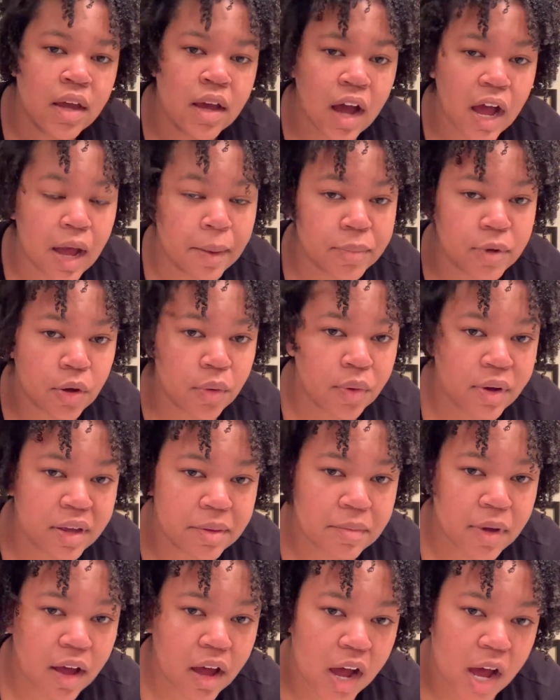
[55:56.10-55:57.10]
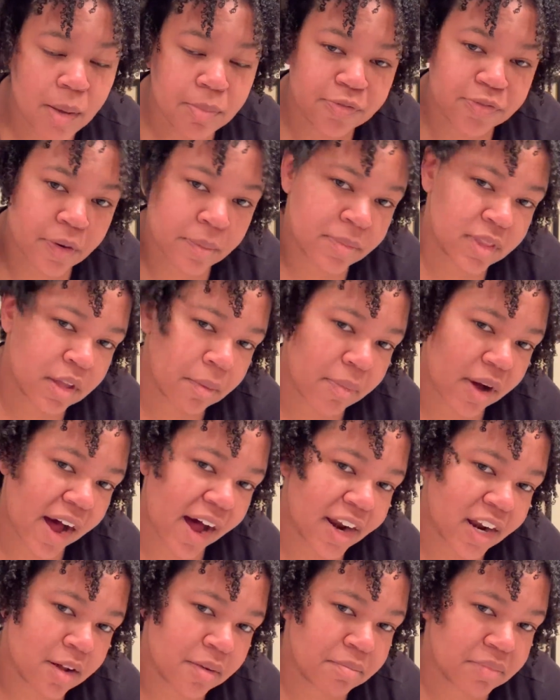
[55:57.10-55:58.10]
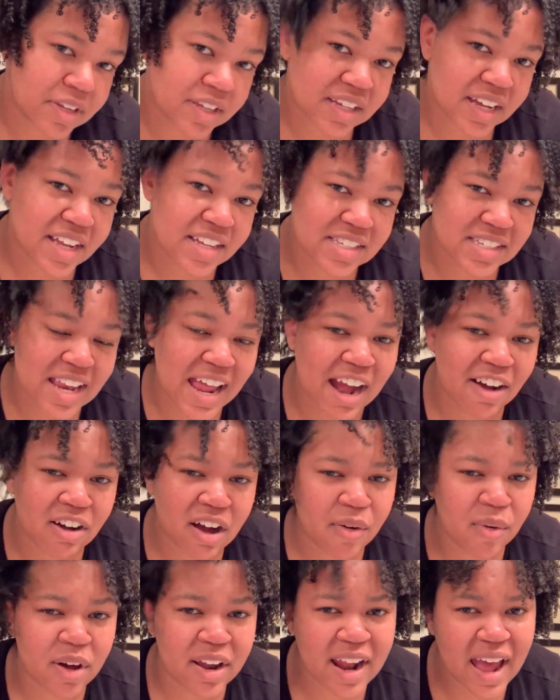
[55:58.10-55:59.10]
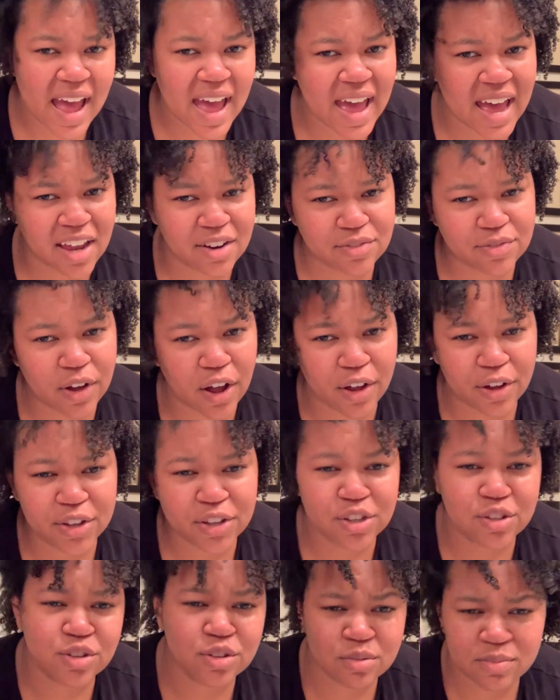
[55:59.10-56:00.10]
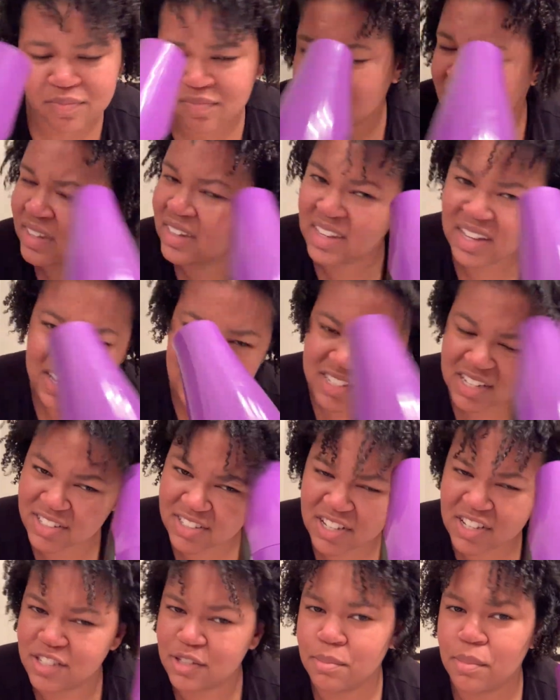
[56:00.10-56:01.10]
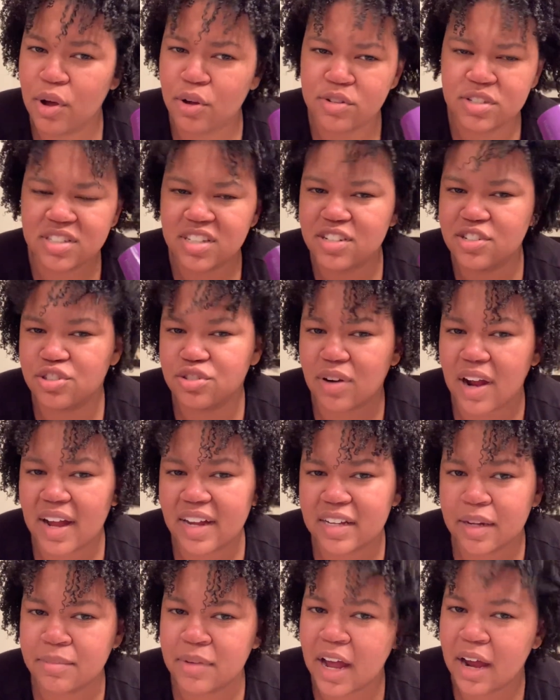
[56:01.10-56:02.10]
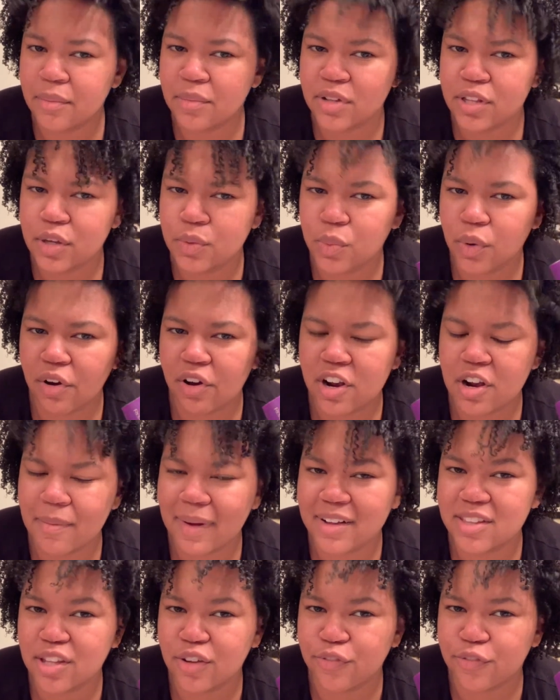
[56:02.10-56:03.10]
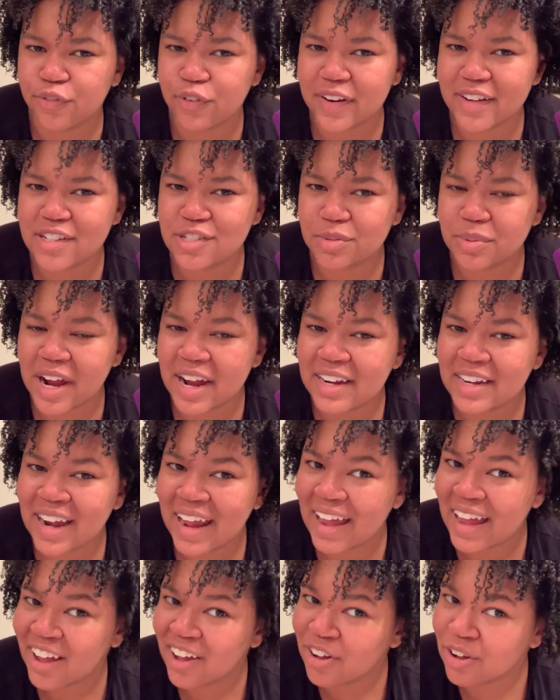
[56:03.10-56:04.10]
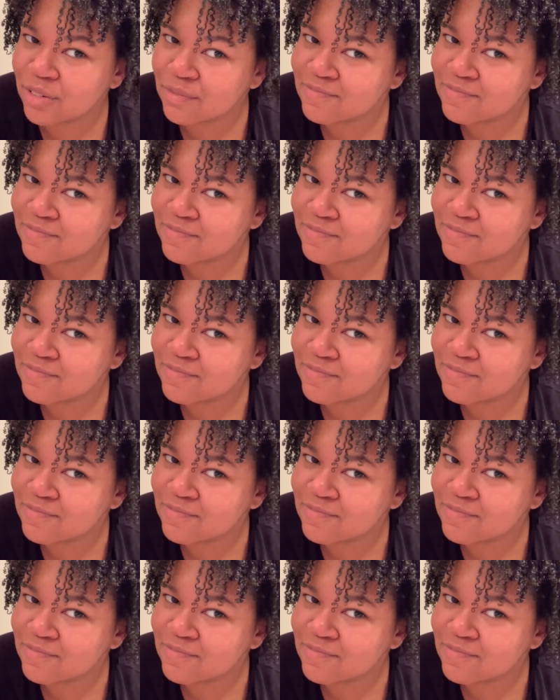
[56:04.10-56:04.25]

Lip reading: I'm going up from the bottom because now I want to add volume. Since it's mostly dry, I'm not really worried about the frizz right now.